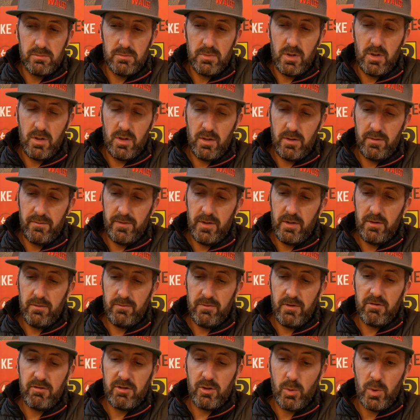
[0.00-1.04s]
uh,
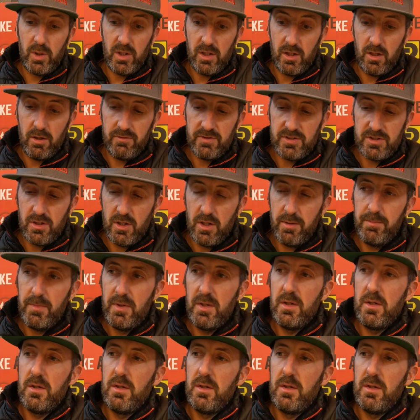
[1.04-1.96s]
very quickly over time,